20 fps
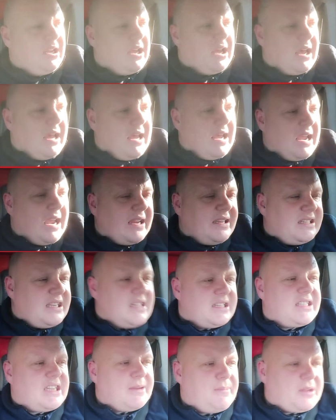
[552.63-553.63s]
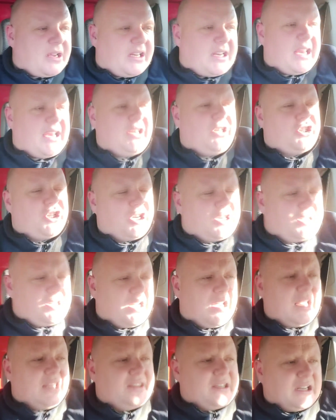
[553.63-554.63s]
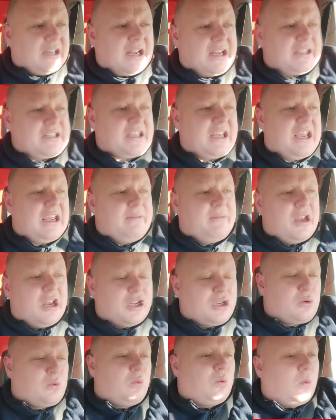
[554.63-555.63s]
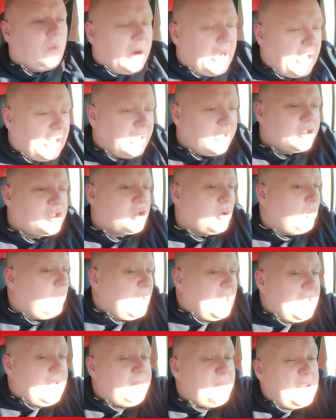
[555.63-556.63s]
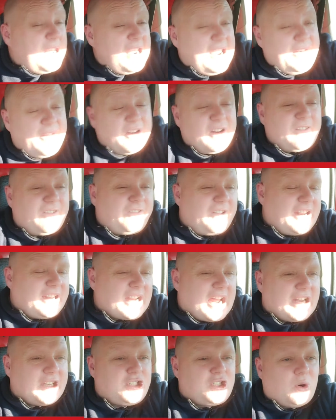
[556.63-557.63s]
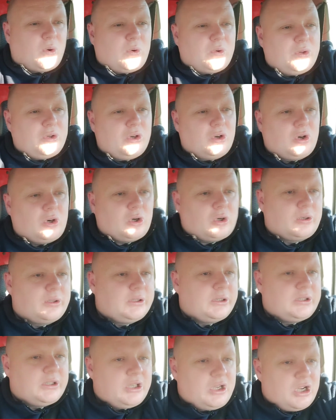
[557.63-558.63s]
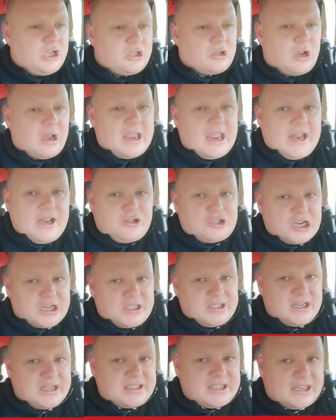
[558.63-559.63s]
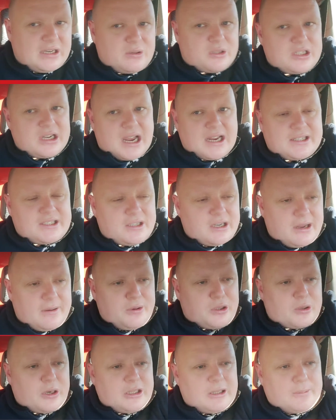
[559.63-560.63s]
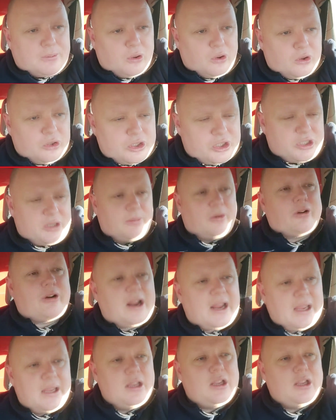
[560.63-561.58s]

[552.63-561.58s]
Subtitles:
He did seem to get injured in the last game as well, so will he be even fit? I don't know. So interesting to see who starts in between the posts tomorrow.